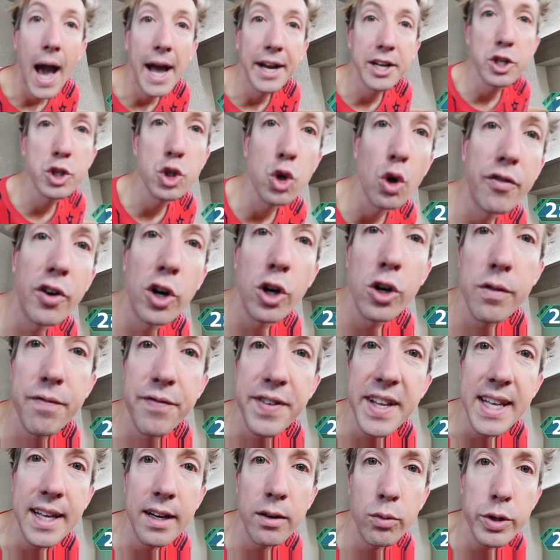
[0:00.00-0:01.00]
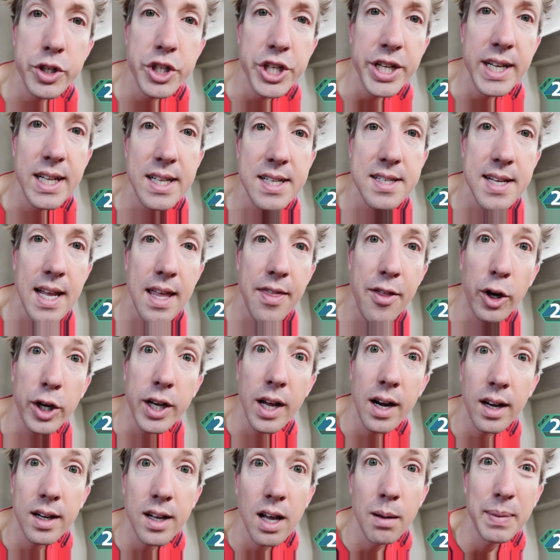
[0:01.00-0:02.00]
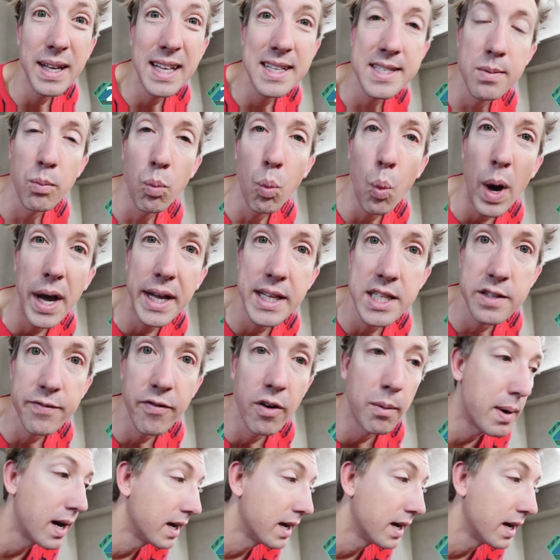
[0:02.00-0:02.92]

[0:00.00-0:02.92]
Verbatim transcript: I just overheard V and Regina say they're gonna come get some whites from